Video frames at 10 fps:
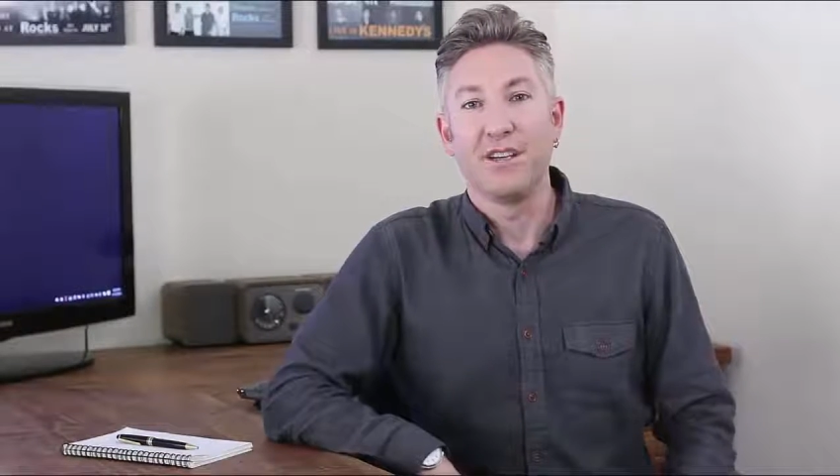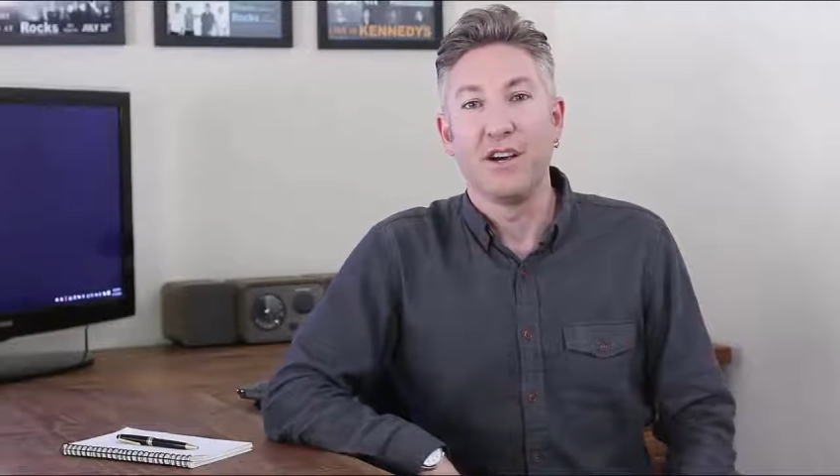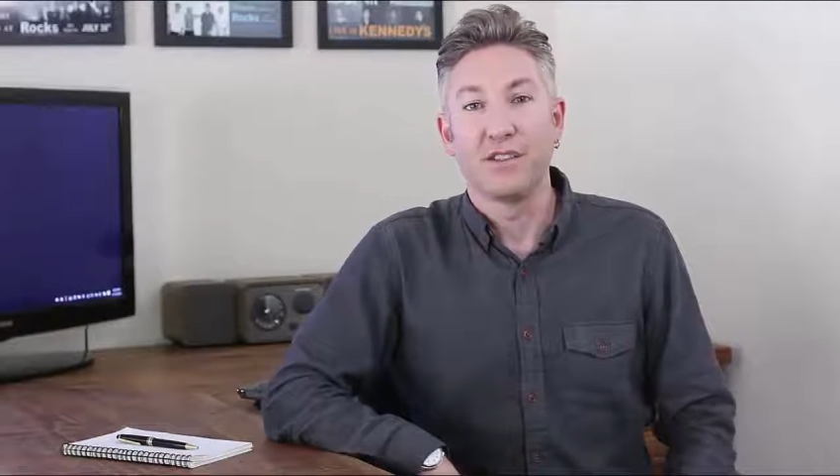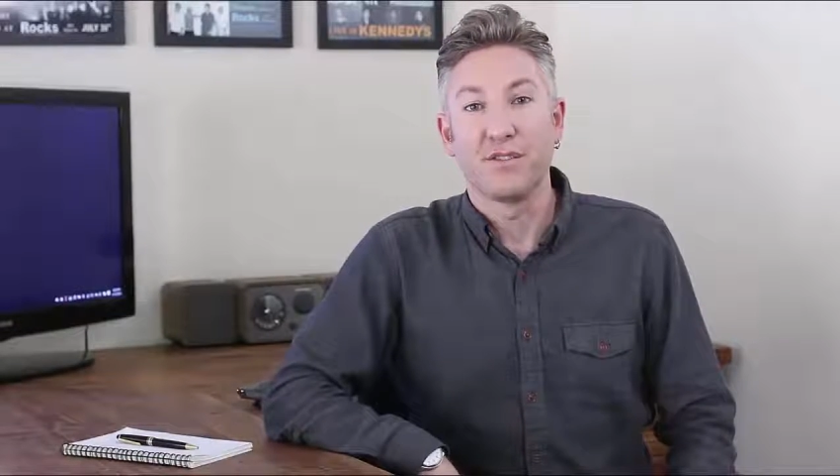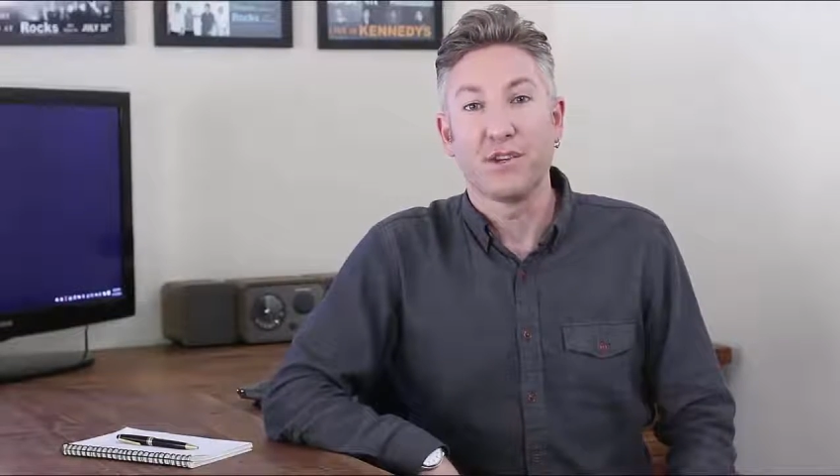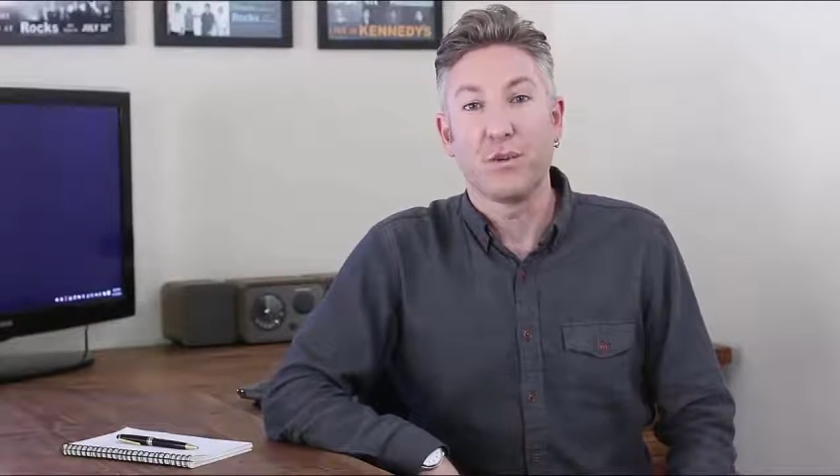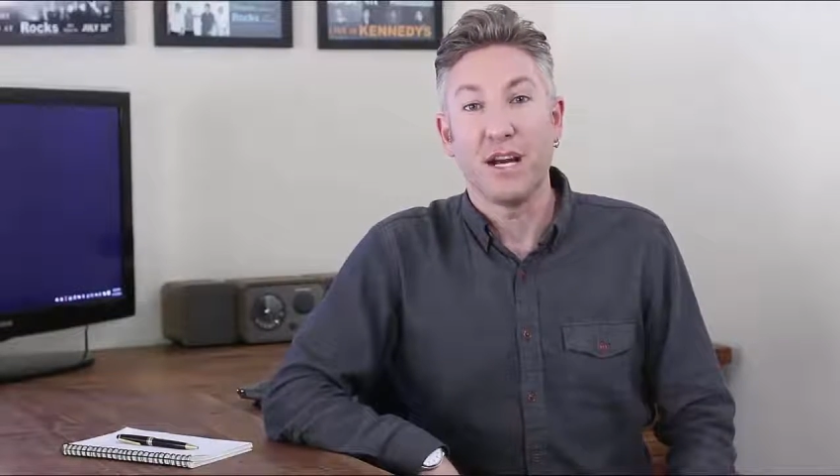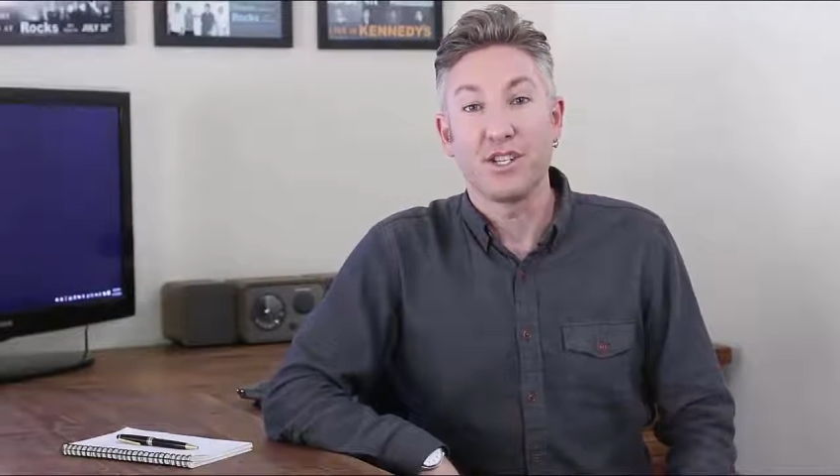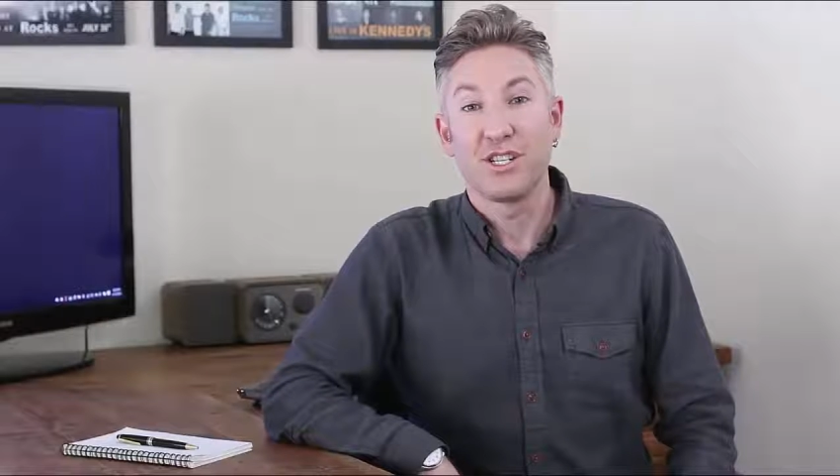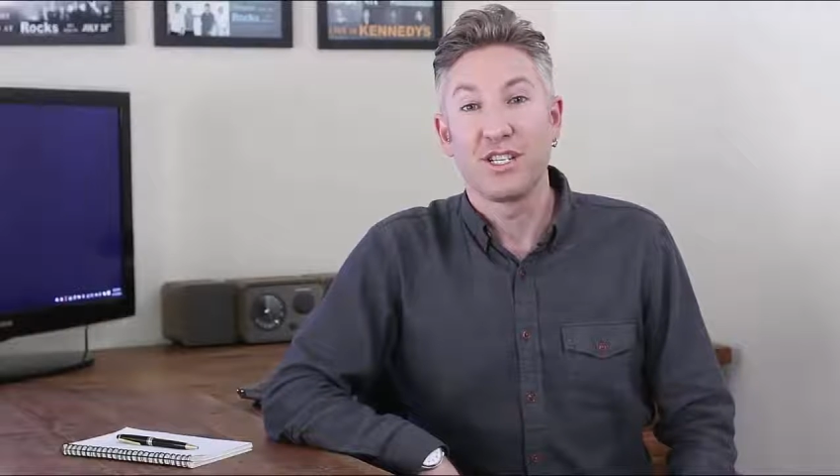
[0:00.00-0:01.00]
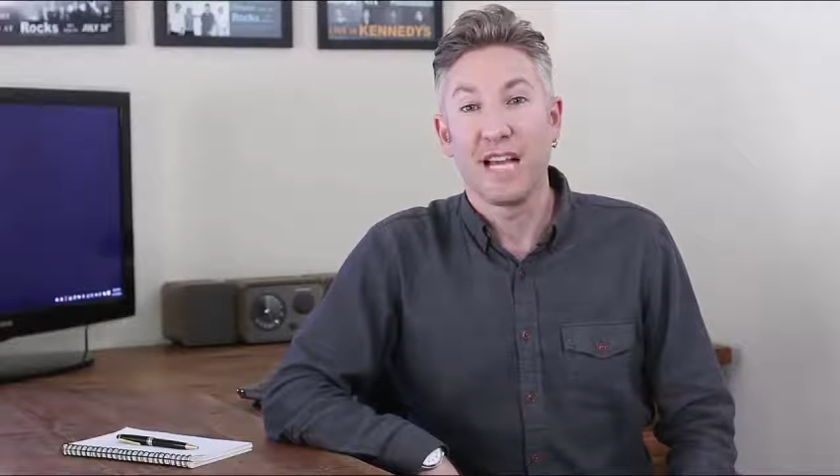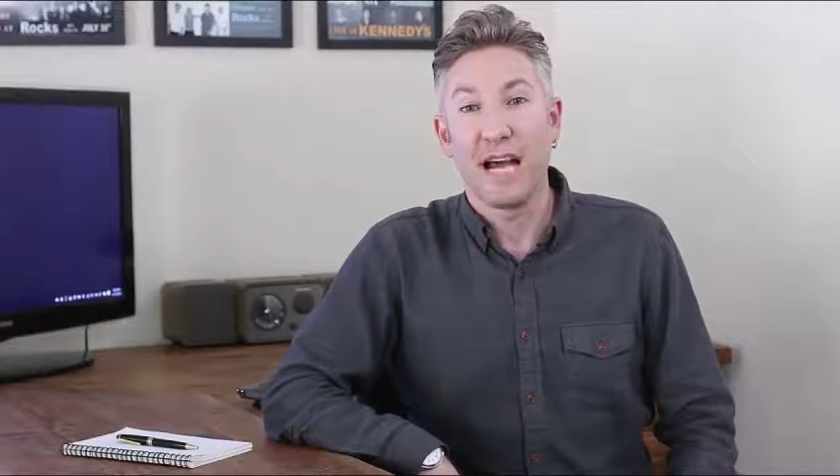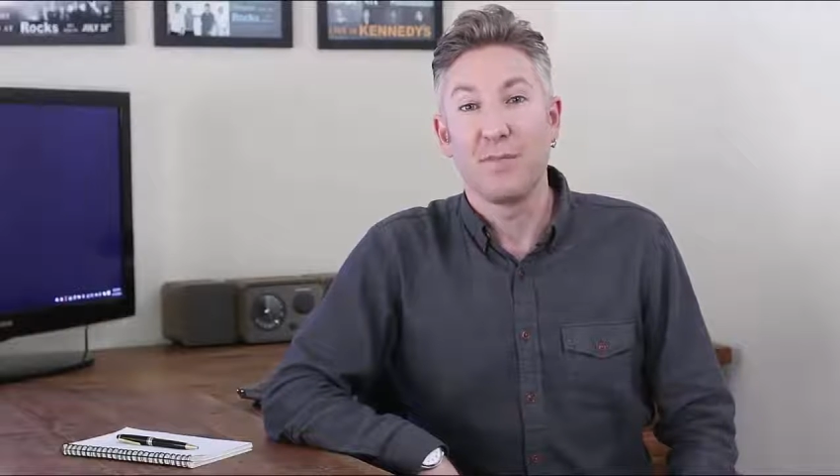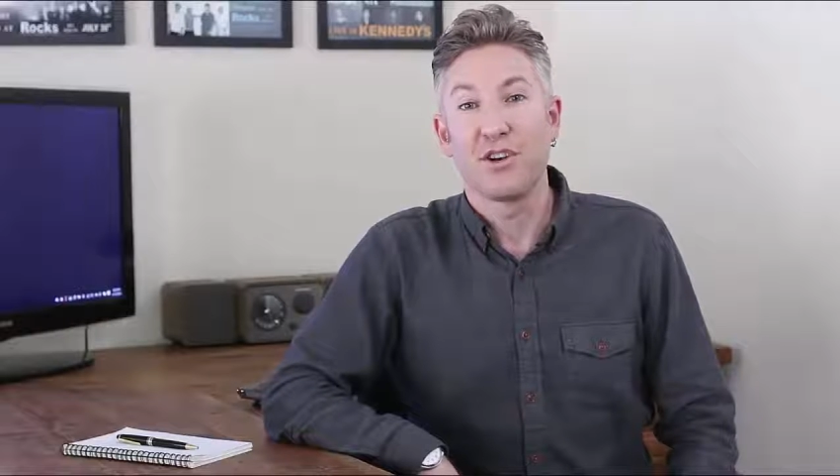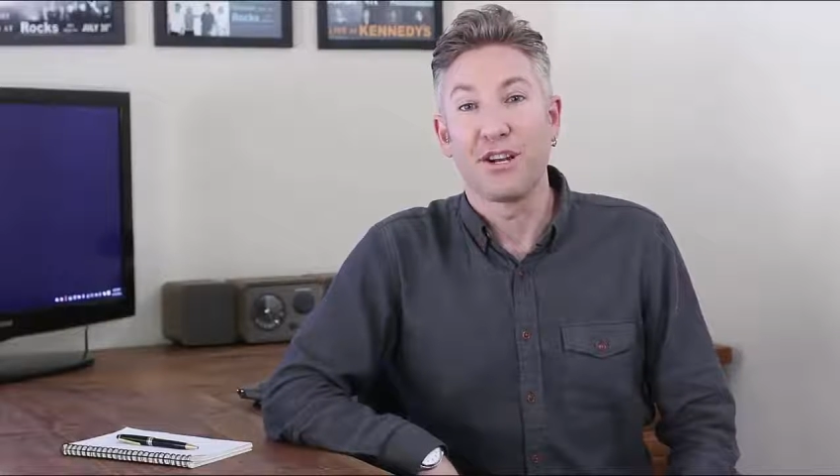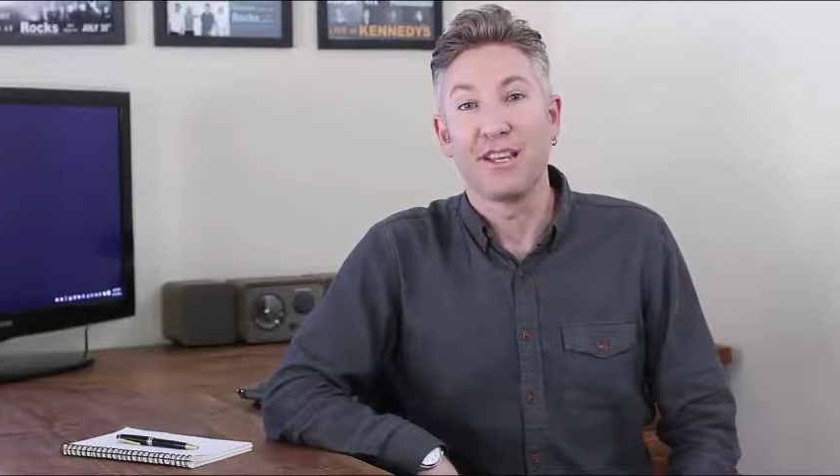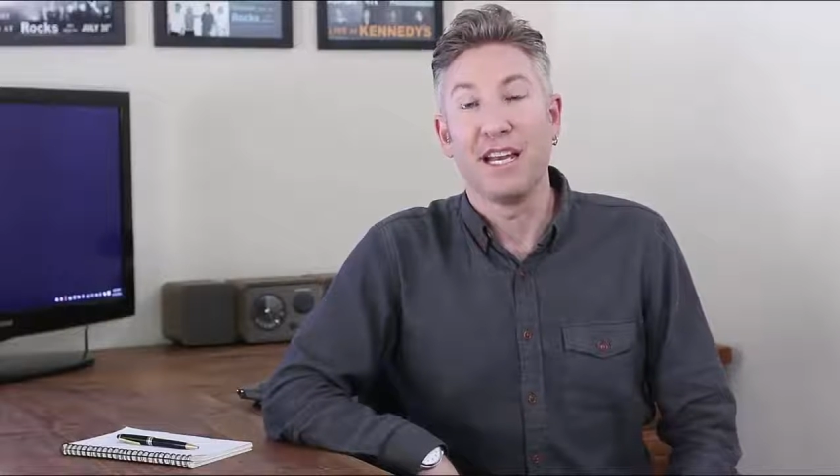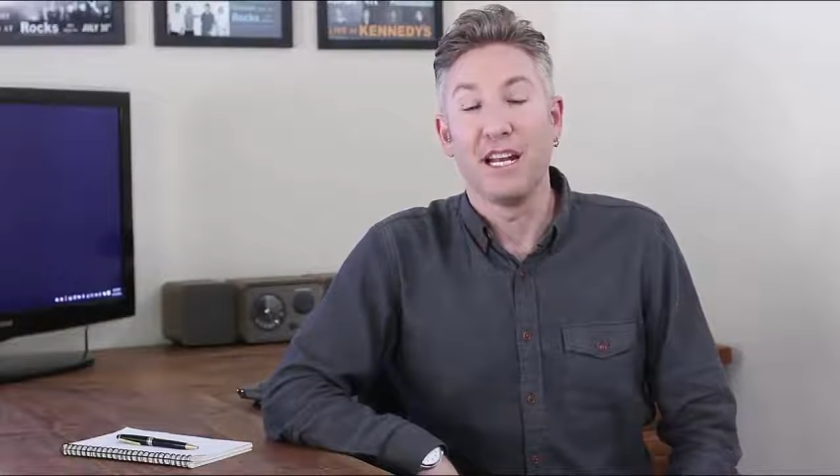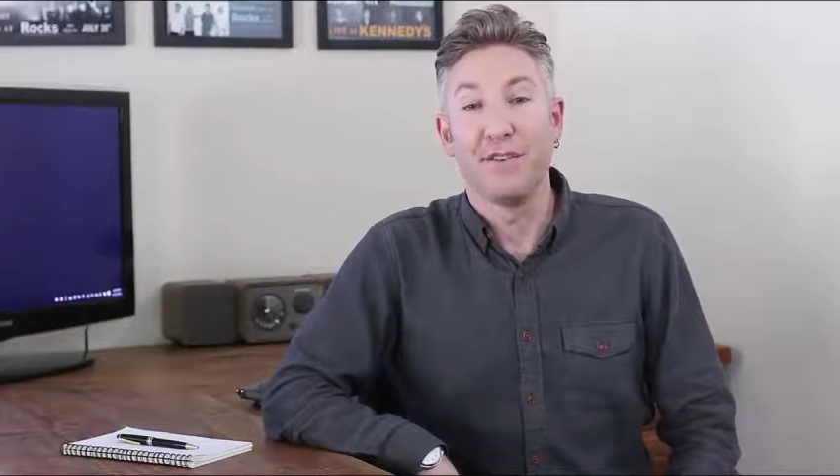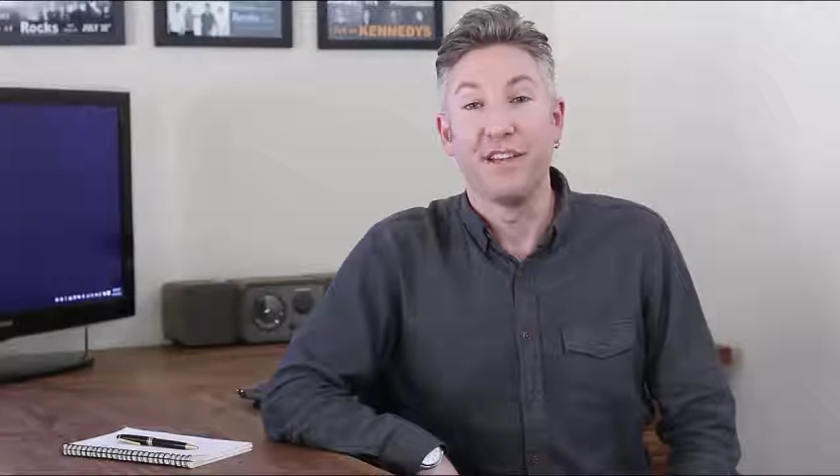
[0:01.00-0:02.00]
notes for question time during the
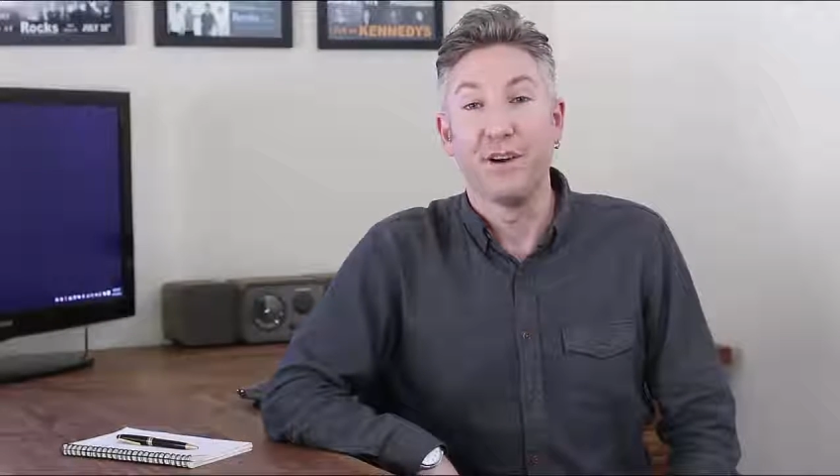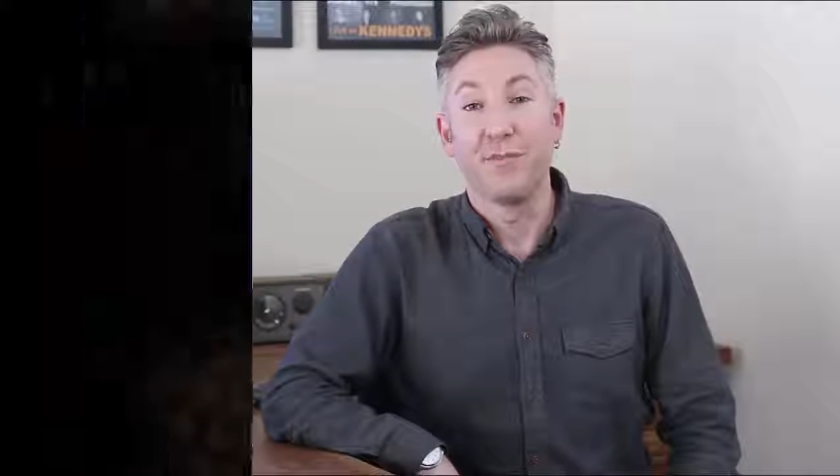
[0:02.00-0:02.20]
interview.